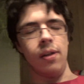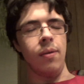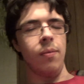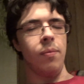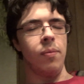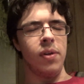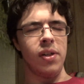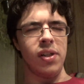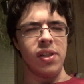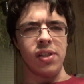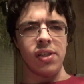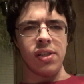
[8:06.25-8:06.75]

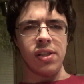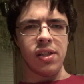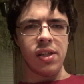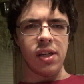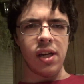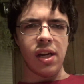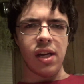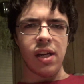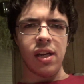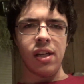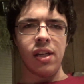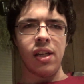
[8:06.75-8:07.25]
which
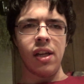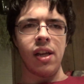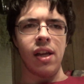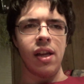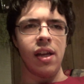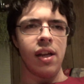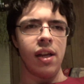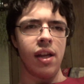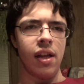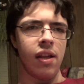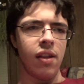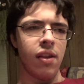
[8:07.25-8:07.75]

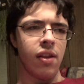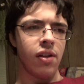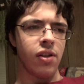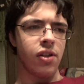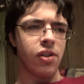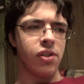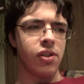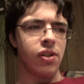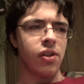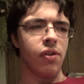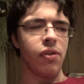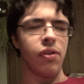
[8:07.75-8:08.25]
there's
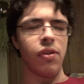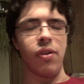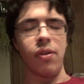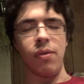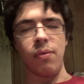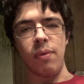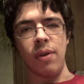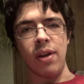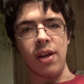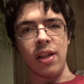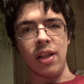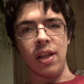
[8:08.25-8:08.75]
still
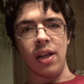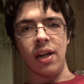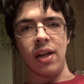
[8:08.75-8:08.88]
3 that